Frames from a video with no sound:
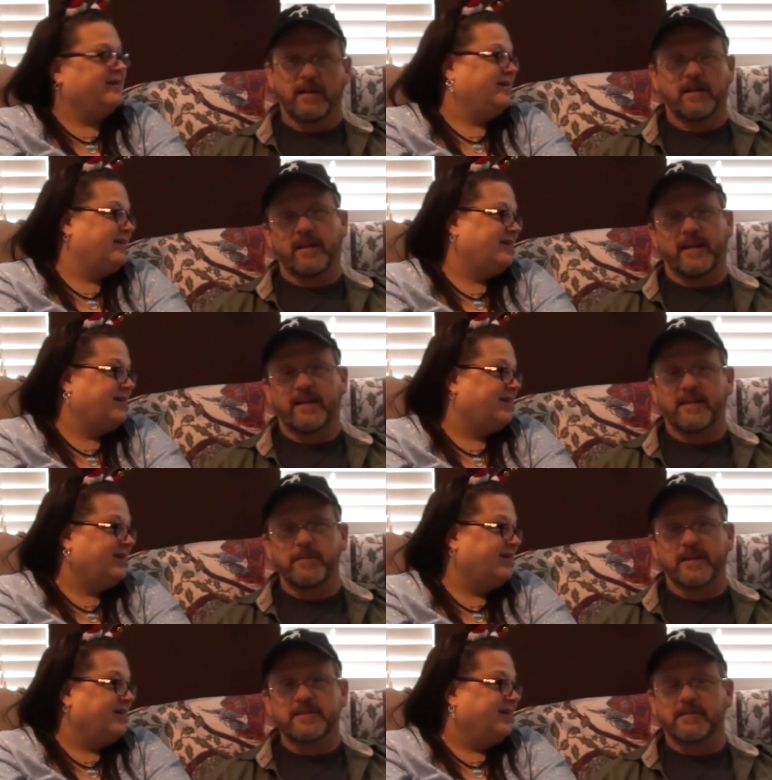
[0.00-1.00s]
Speaker 1: Oh, I hated the
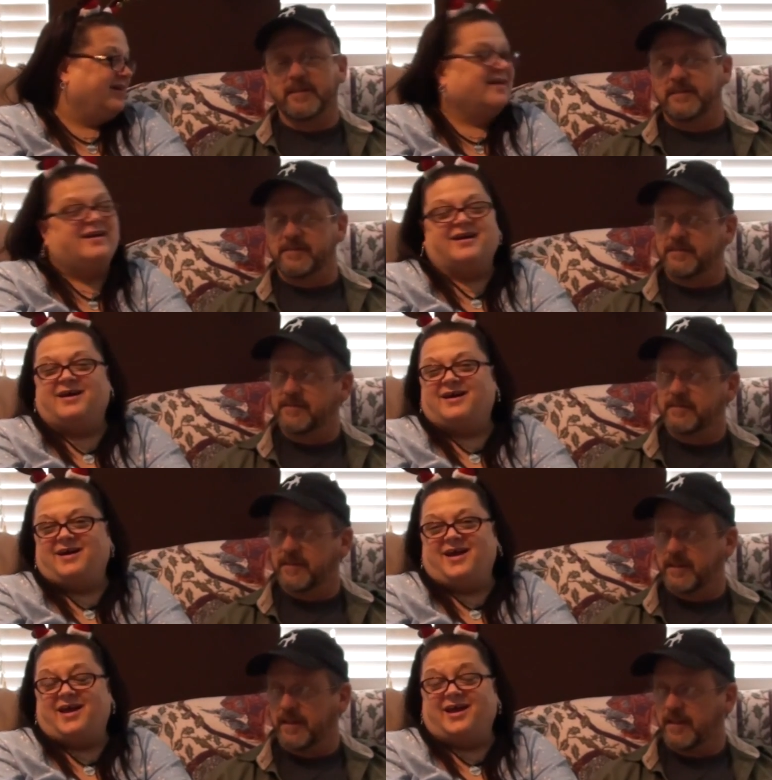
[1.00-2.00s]
Mod Squad.
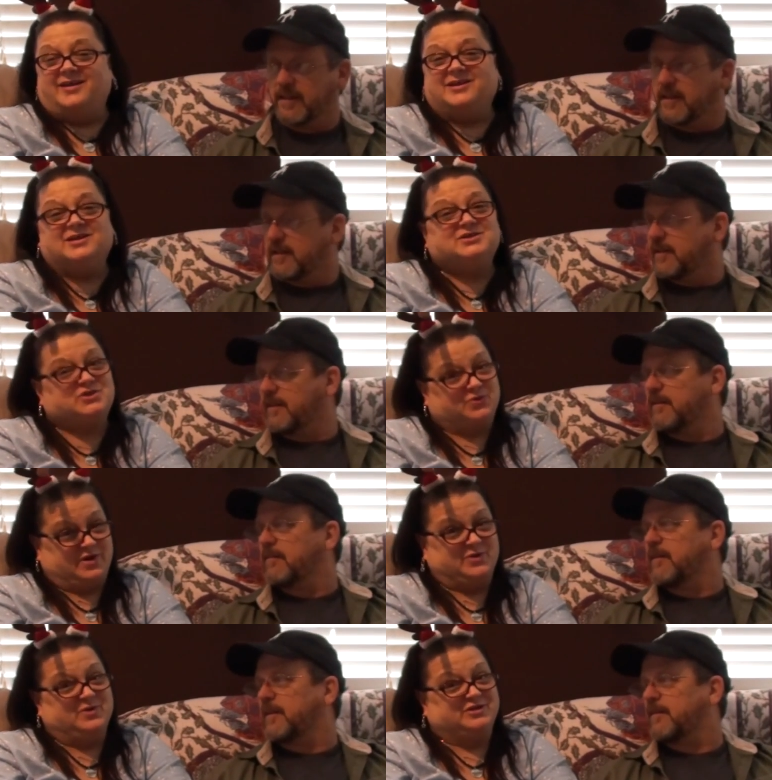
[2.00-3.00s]
Speaker 2: And
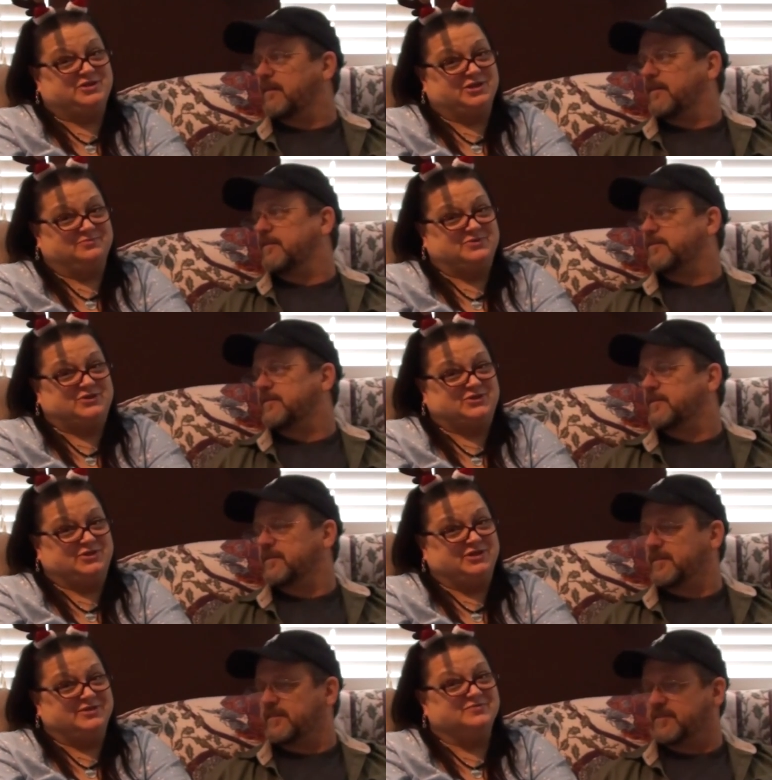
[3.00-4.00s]
21 Jump
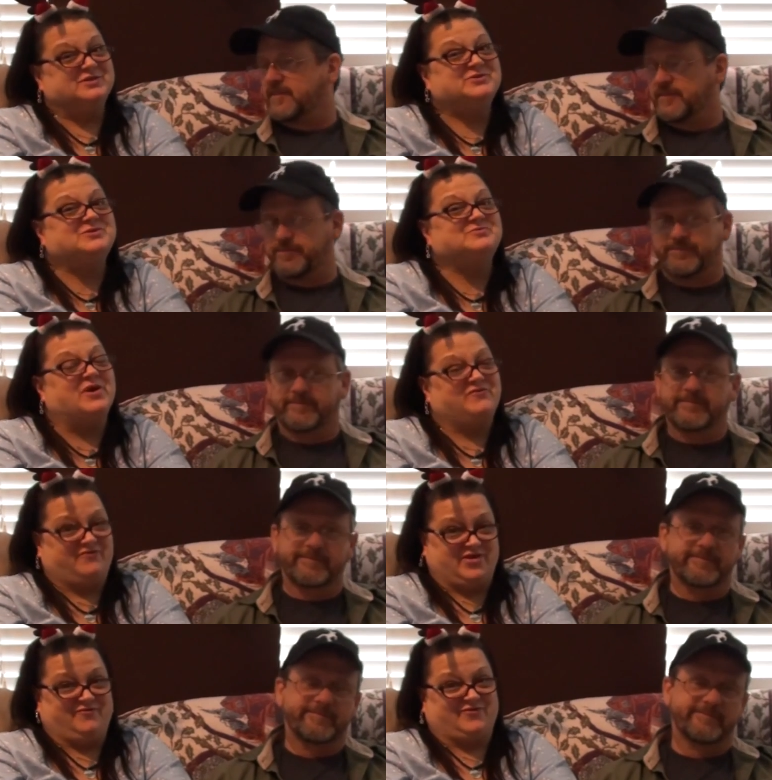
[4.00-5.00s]
Street, which was my
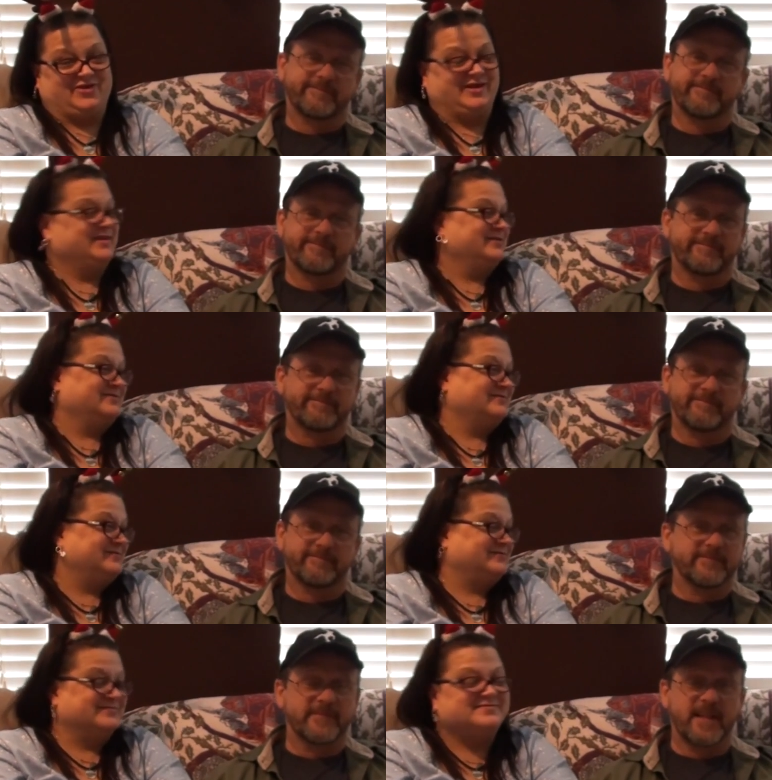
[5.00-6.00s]
favorite.
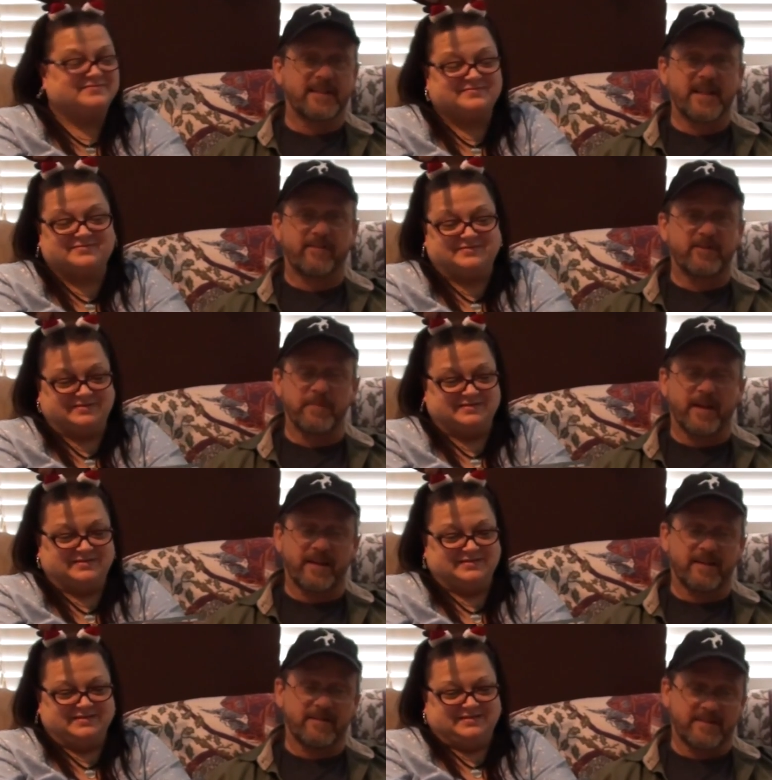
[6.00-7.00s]
Speaker 1: That's after my
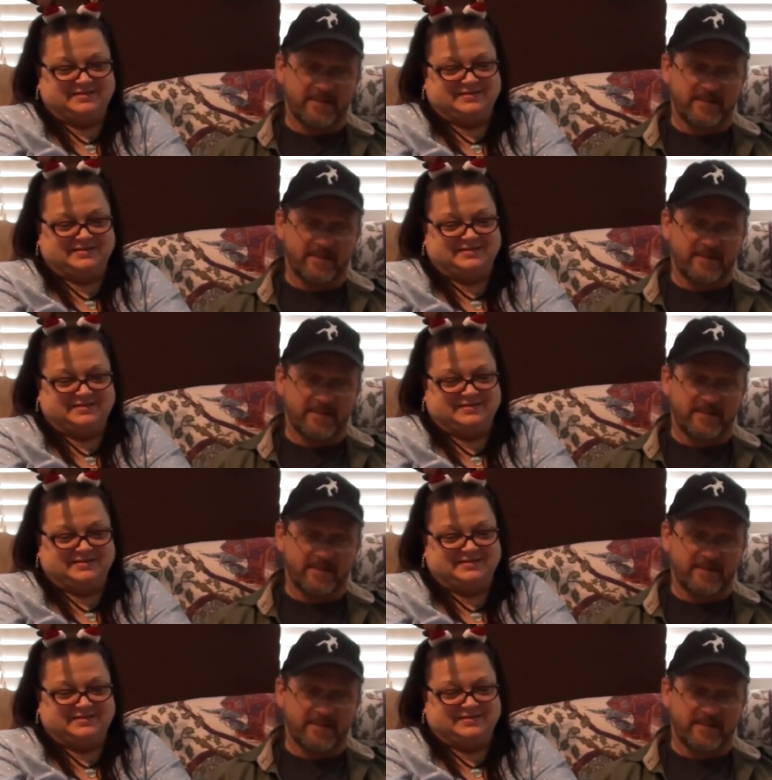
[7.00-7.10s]
year.